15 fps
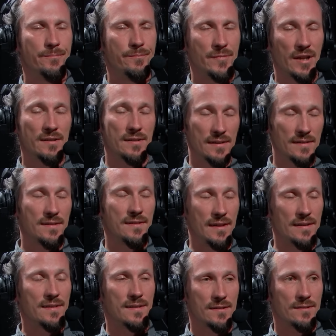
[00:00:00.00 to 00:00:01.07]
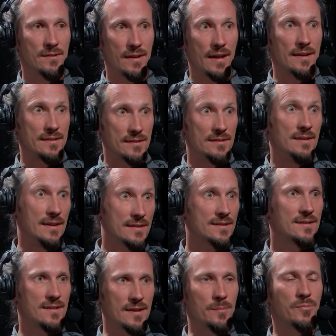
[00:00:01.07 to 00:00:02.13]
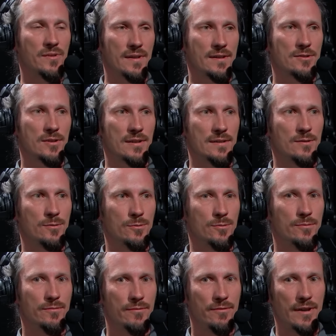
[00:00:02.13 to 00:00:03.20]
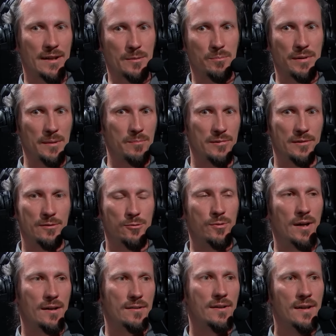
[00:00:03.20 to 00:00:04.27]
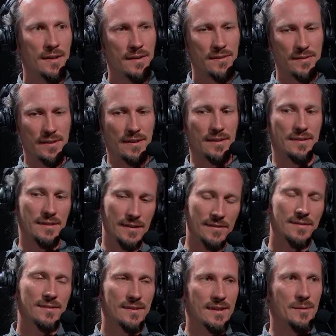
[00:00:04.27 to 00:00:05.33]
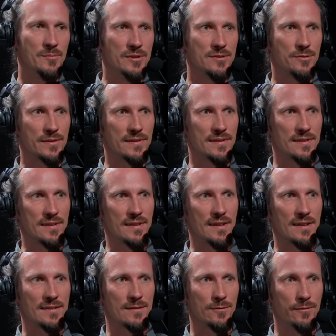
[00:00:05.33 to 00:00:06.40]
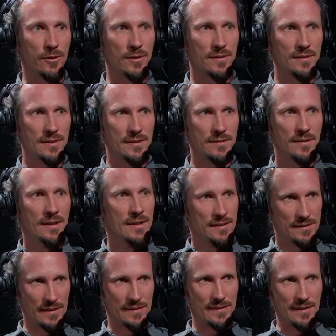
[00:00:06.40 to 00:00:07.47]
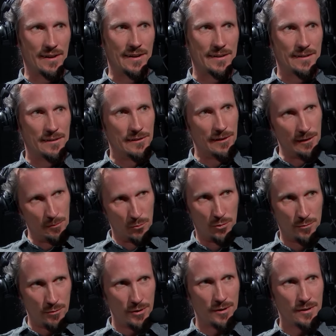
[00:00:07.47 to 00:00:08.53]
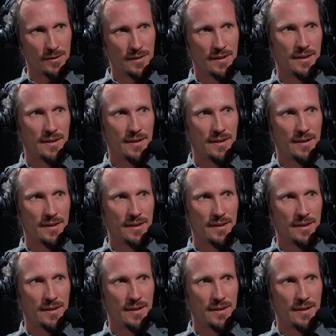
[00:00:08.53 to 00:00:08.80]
yeah, that's like the next steps actually, to find people who are saying, yes, I'm interested in that, to volunteer. That's like a little more work.